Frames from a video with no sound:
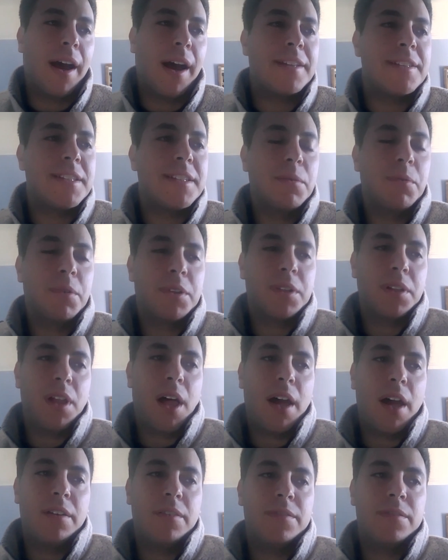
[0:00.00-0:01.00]
I see with a
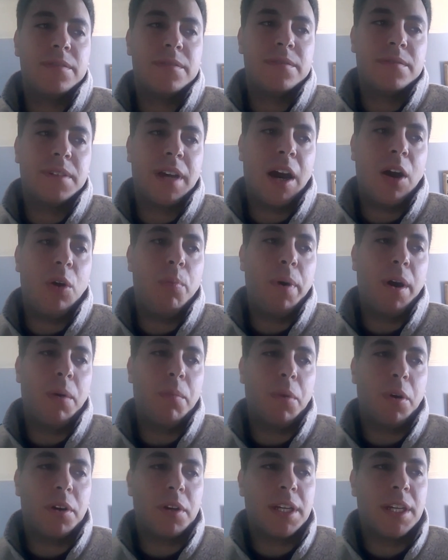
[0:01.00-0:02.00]
lot of
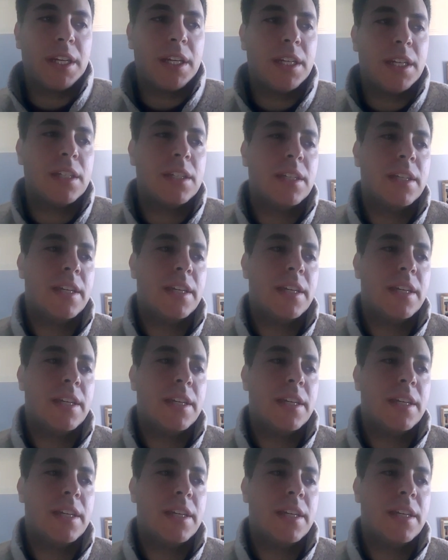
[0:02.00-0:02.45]
outbound marketing,